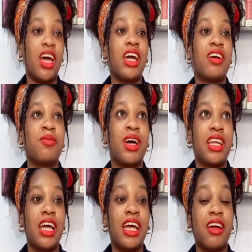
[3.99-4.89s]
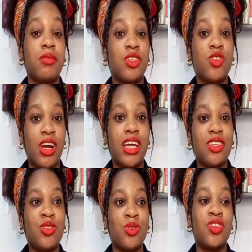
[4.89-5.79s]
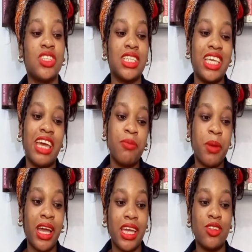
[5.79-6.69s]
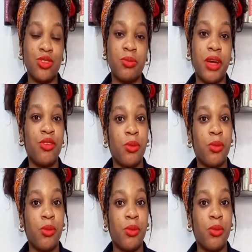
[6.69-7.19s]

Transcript: I have been trying to just get back into my